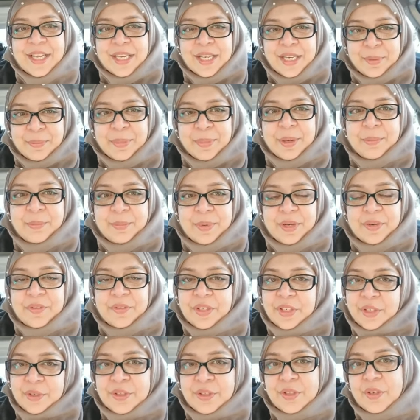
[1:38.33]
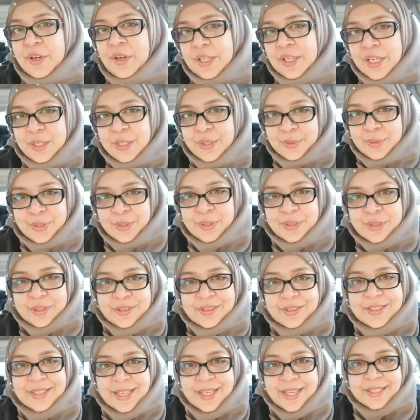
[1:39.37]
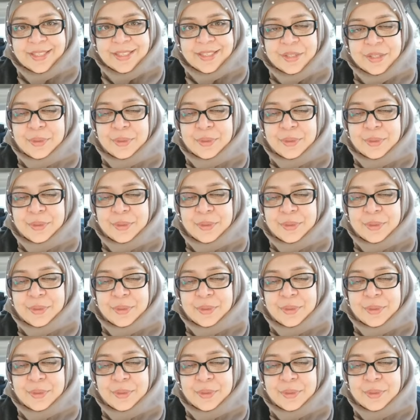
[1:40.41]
Remember, when you're talking to your girl next,